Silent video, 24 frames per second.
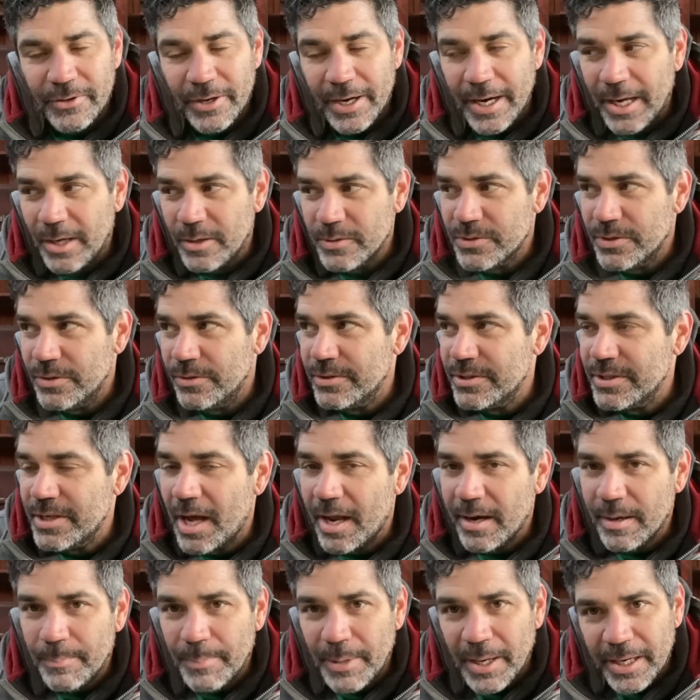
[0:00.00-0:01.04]
house and there's
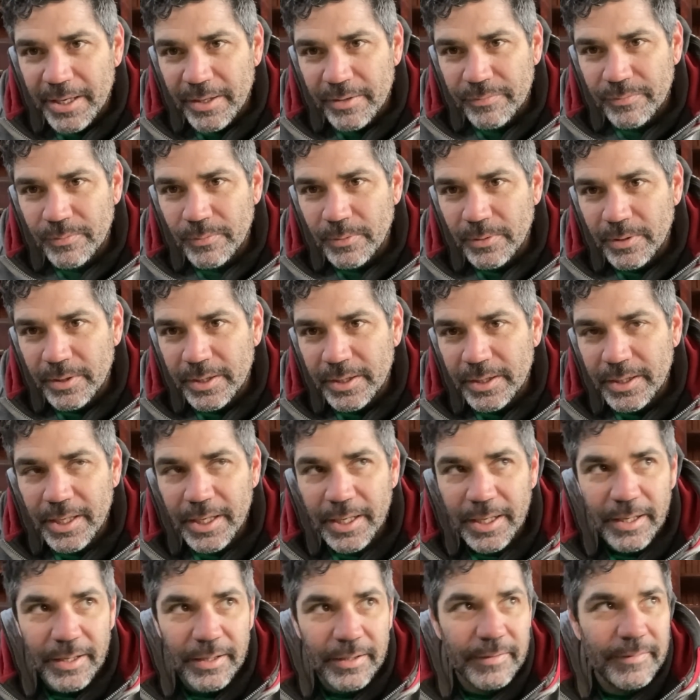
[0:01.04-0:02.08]
not a buyer for it.
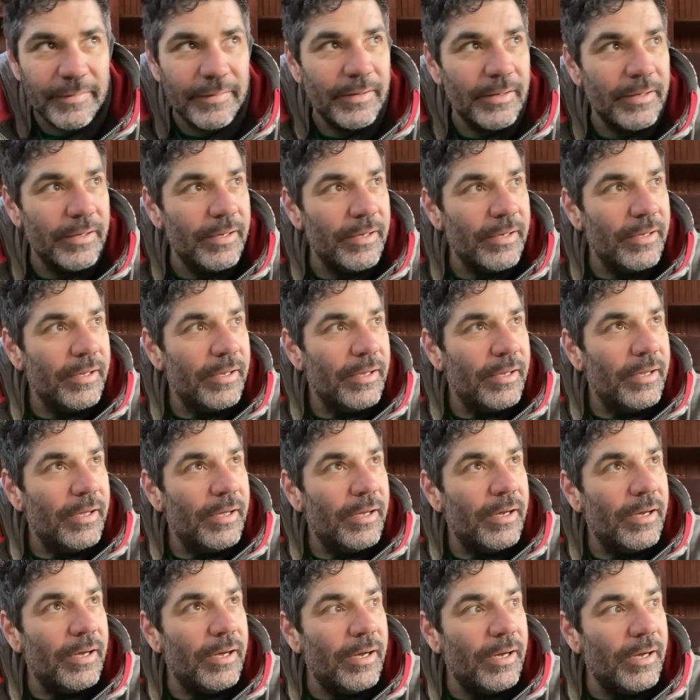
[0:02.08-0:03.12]
And,
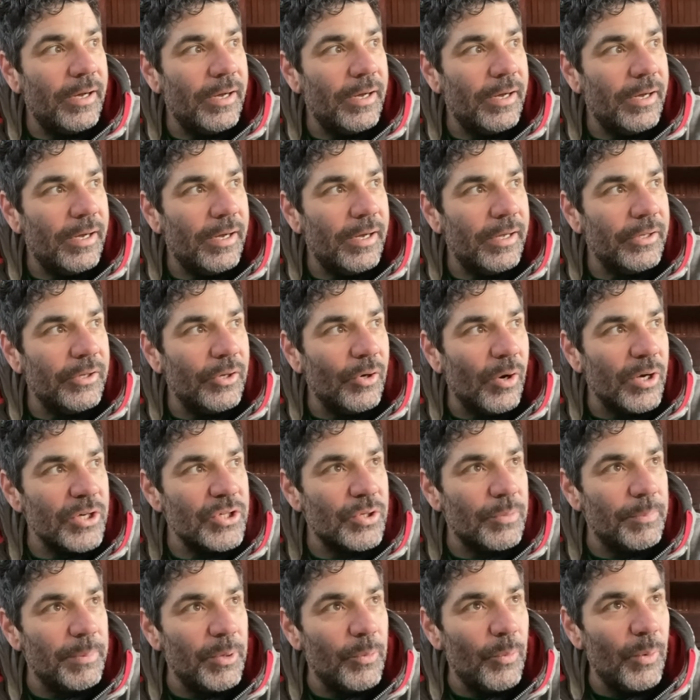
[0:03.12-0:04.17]
uh, you know, I
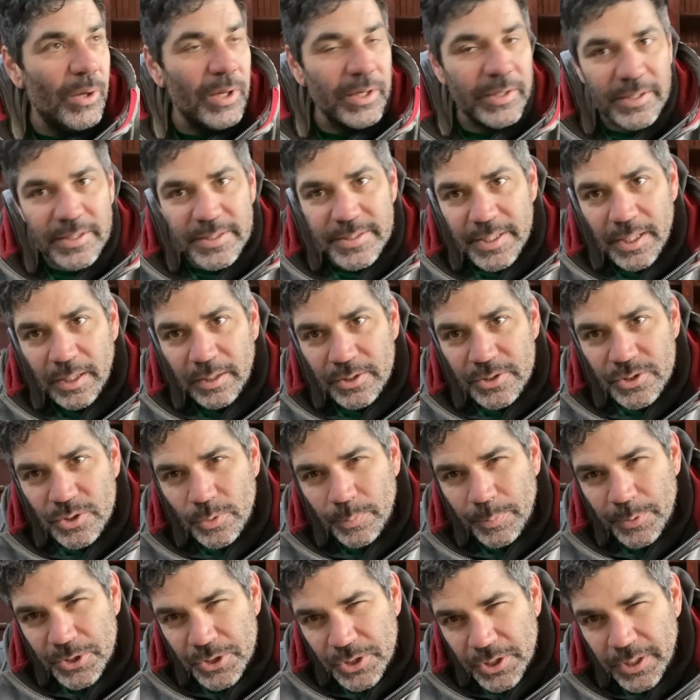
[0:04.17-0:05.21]
should be willing to sell it
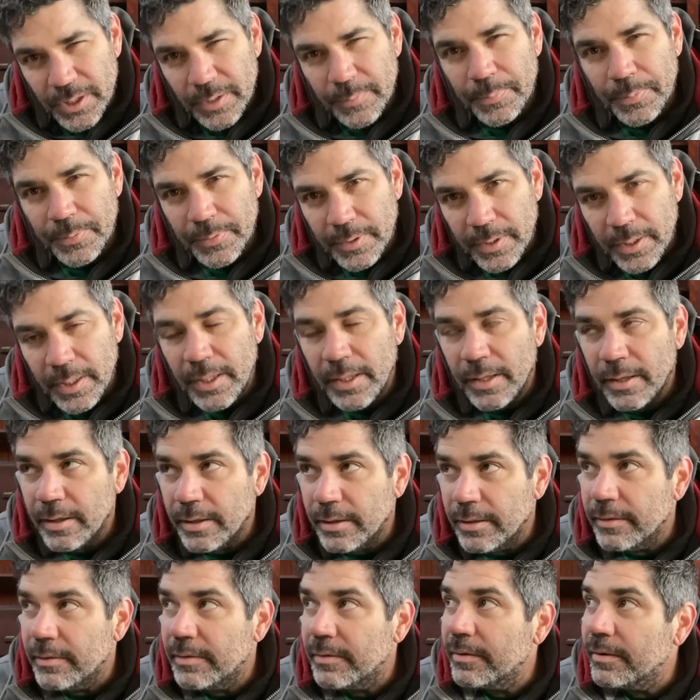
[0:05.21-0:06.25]
super cheap.
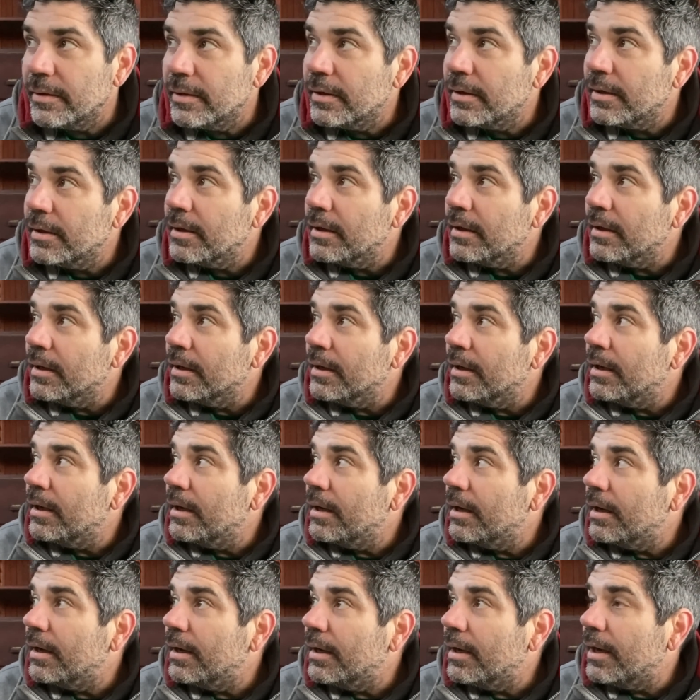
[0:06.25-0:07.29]
And
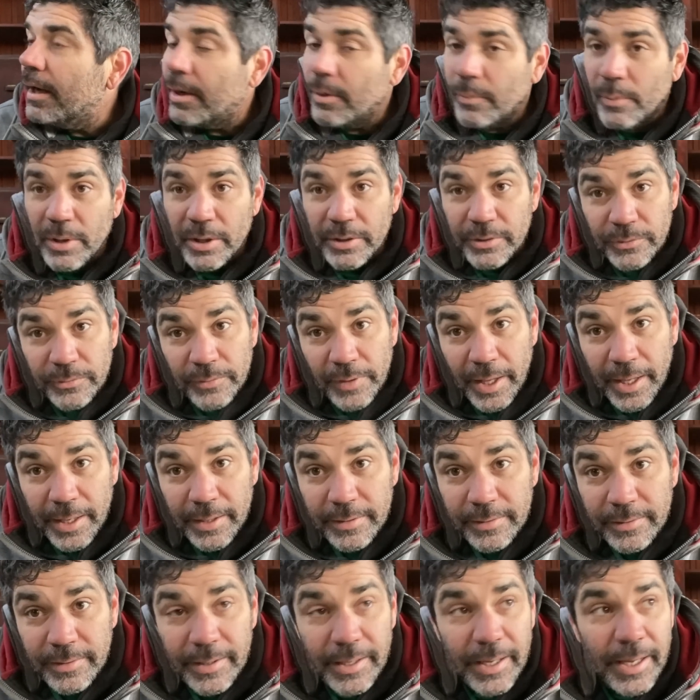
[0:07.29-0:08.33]
uh, I don't want to do that.
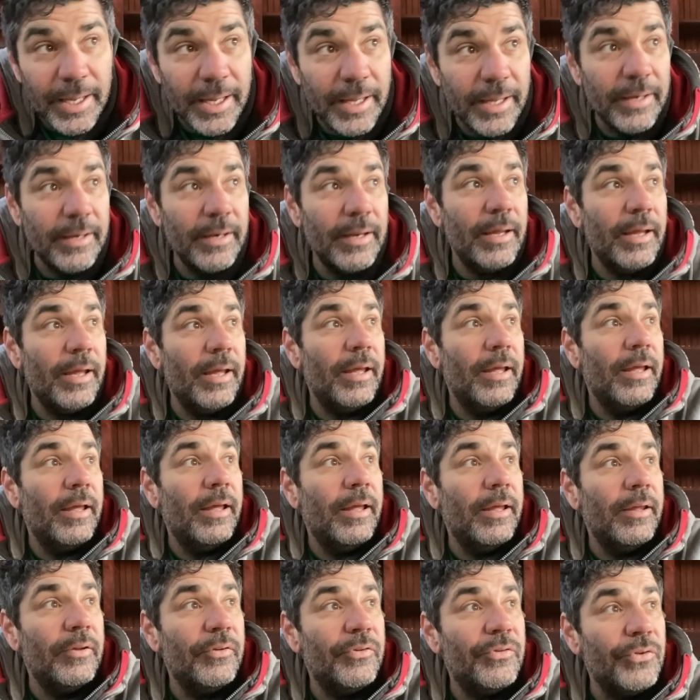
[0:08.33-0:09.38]
And
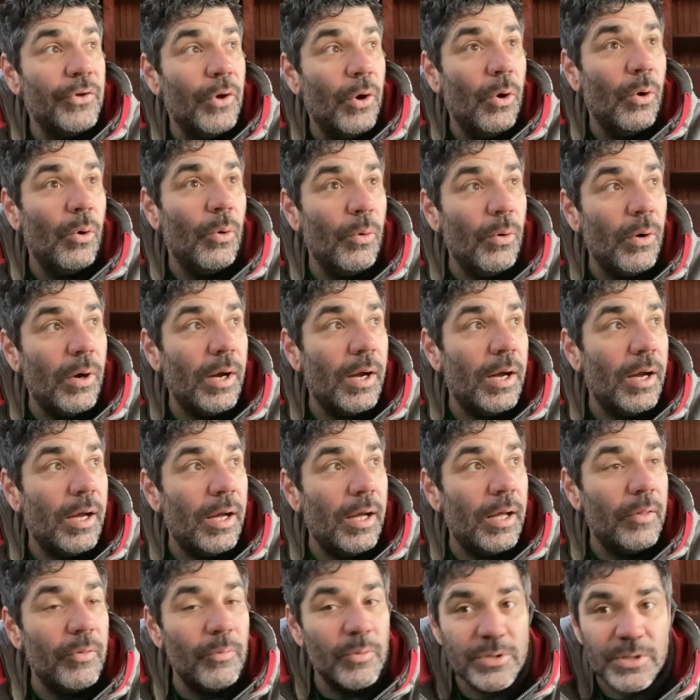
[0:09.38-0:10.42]
so
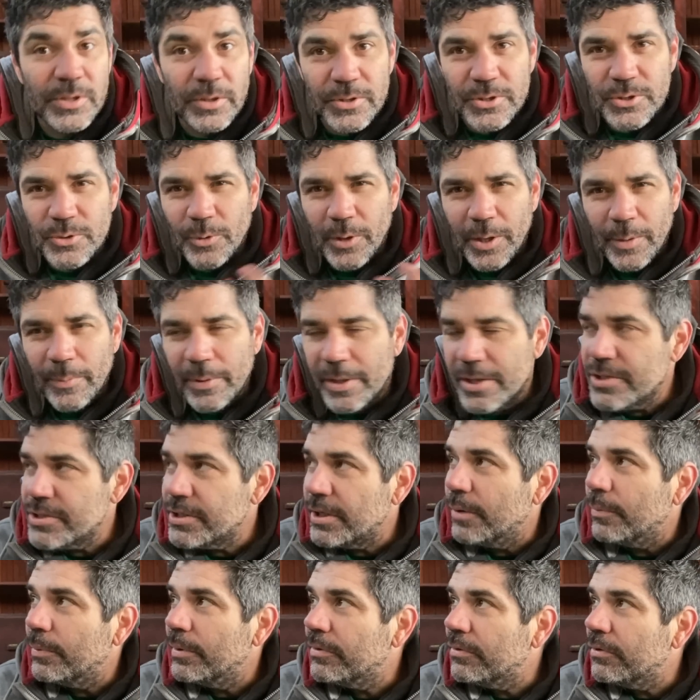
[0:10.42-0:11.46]
there was a little story I want to
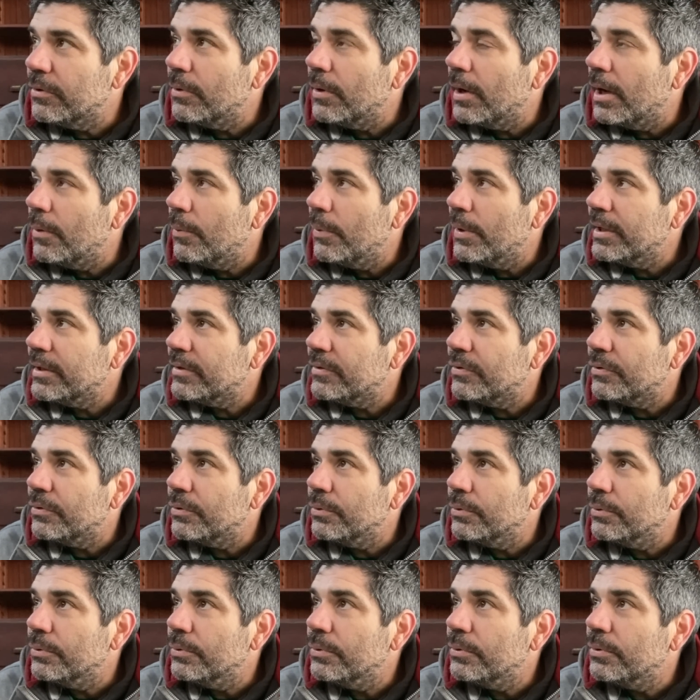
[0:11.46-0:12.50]
share with you. I went
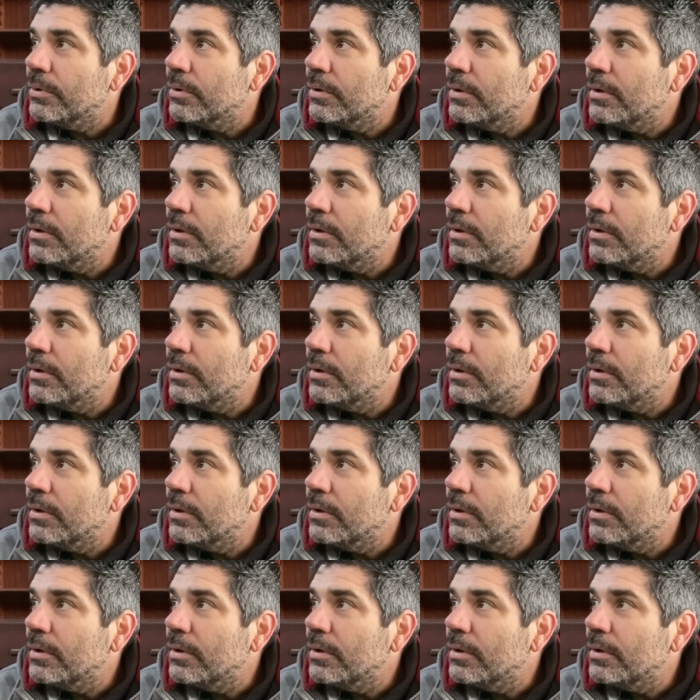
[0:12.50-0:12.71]
to